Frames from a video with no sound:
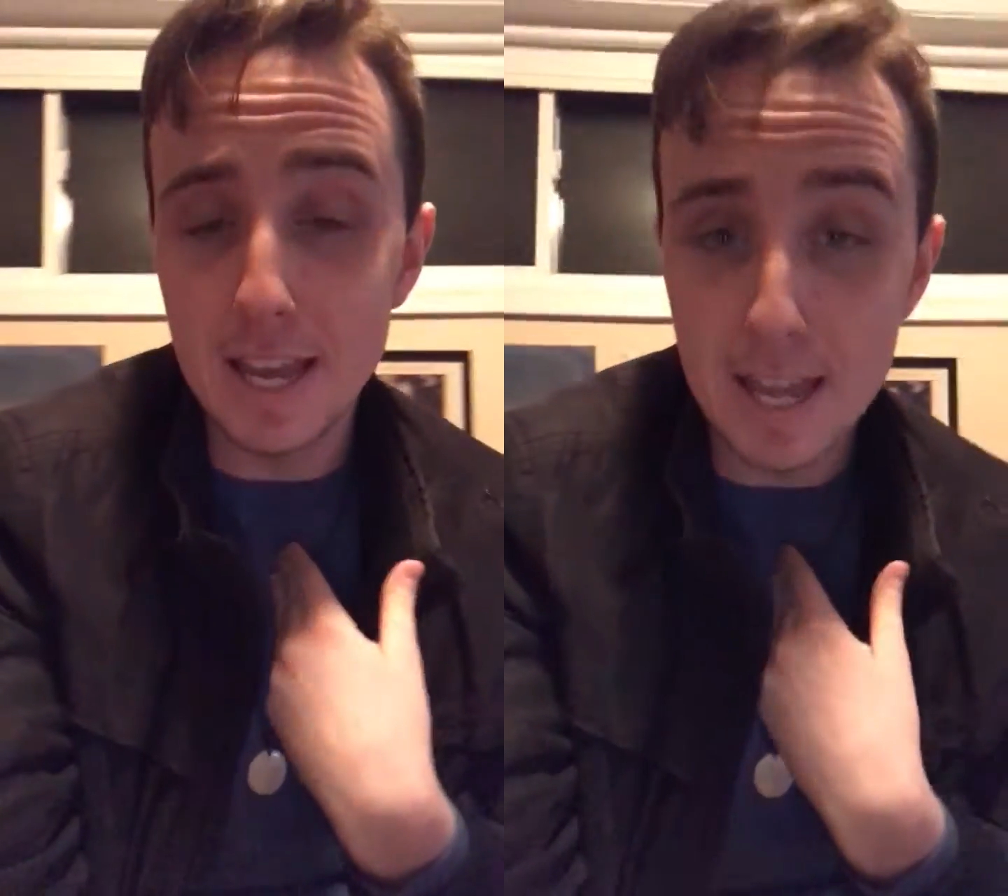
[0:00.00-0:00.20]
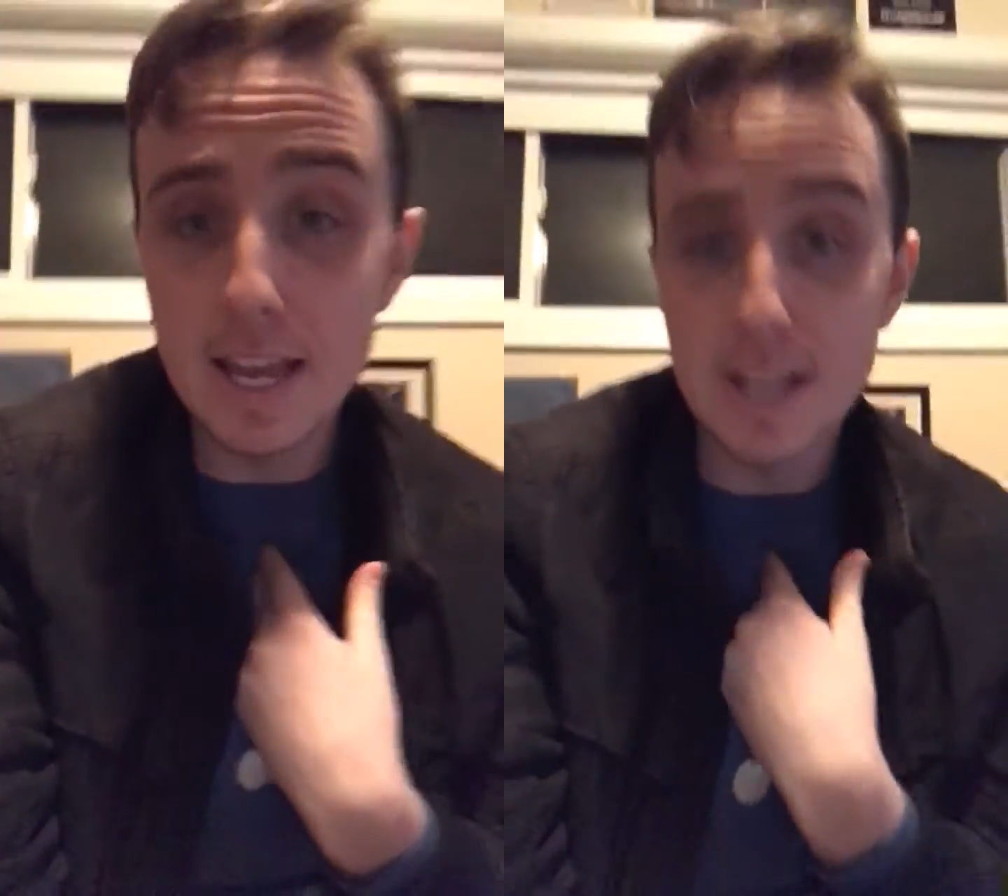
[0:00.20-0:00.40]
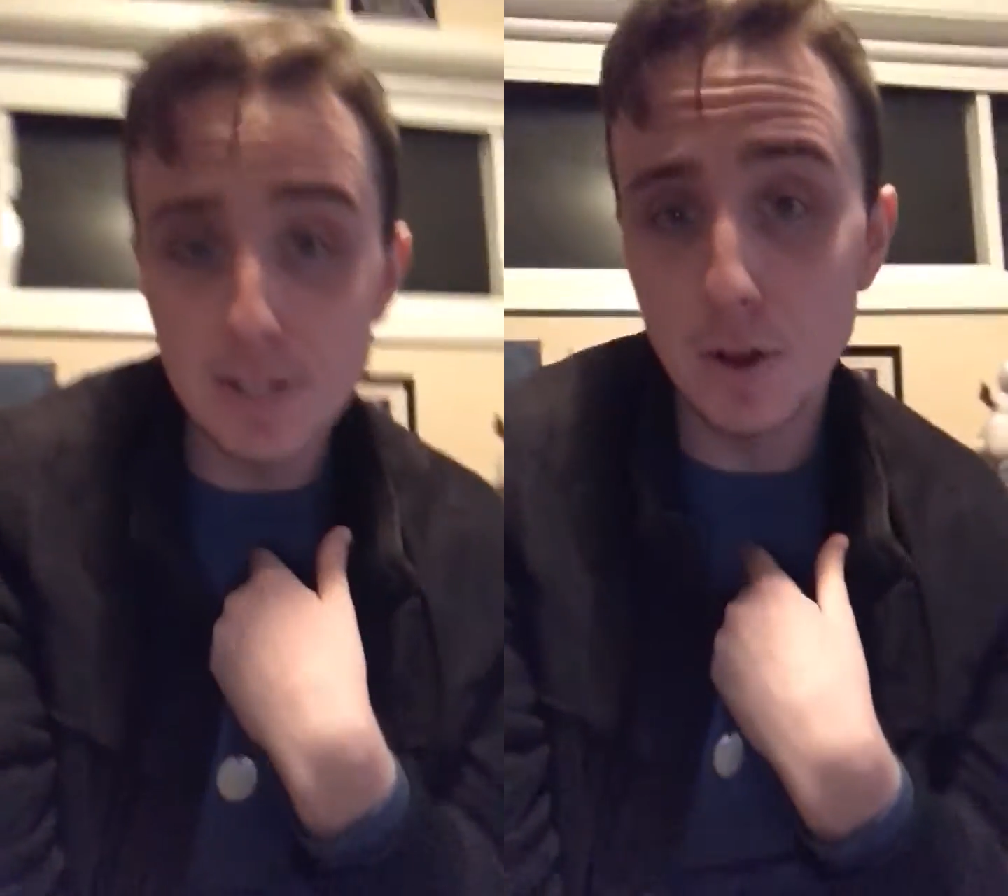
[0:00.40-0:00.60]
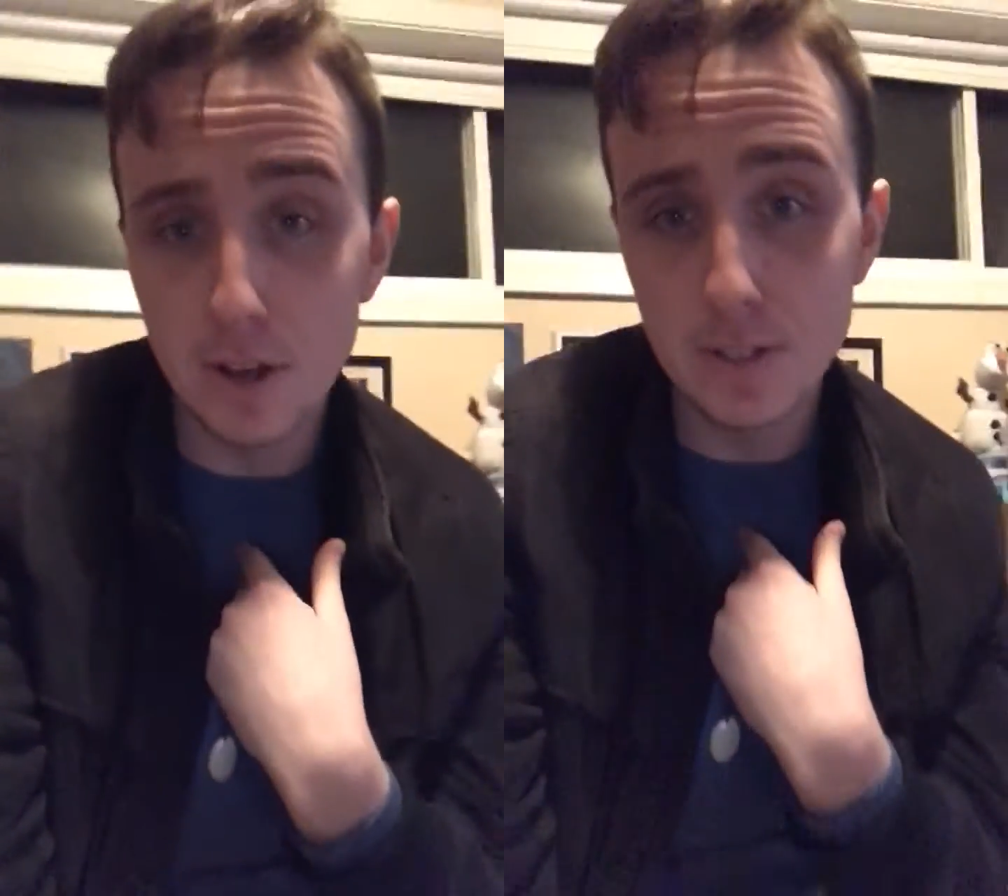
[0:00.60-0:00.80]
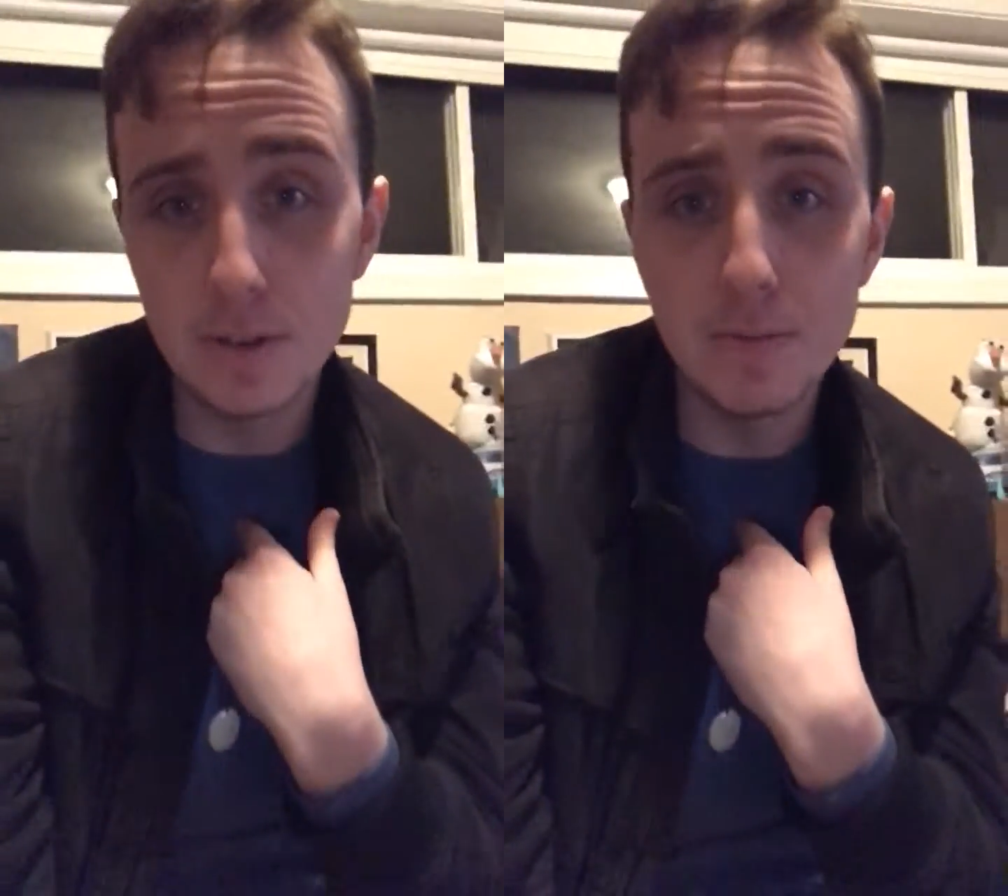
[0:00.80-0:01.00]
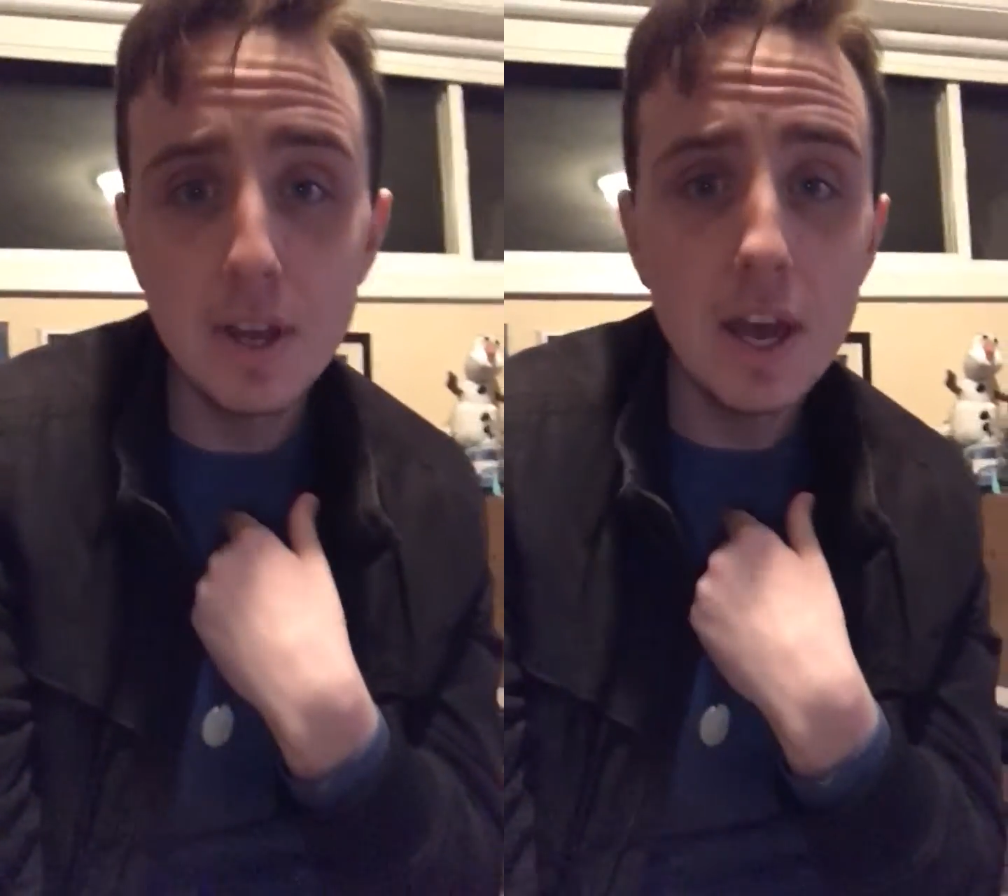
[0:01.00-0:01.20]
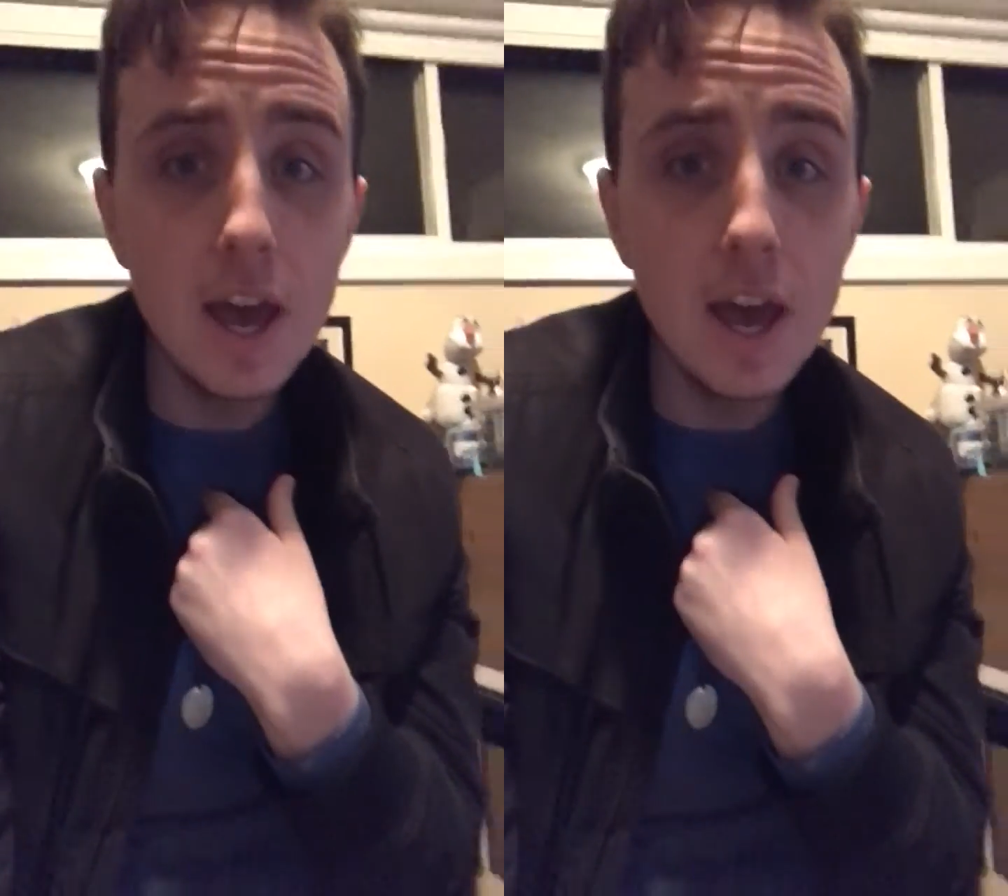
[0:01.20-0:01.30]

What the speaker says: it is awesome.